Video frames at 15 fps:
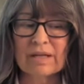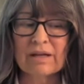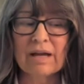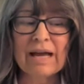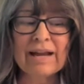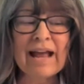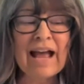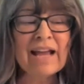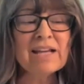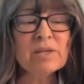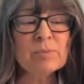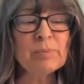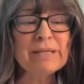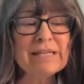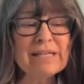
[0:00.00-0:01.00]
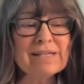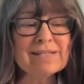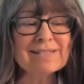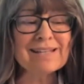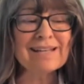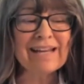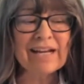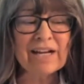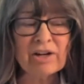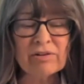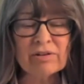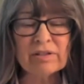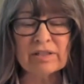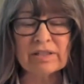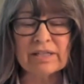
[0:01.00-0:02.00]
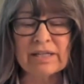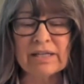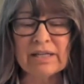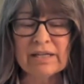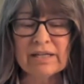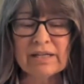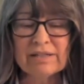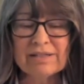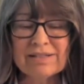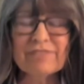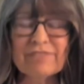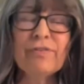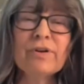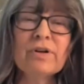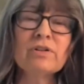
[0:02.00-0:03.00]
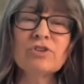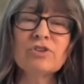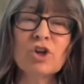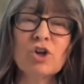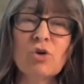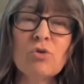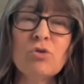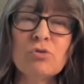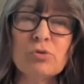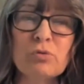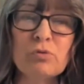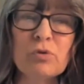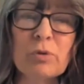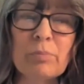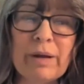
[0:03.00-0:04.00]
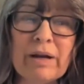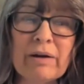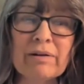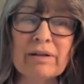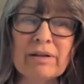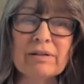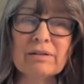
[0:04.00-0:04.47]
an IEP is inherently difficult to go through for a parent.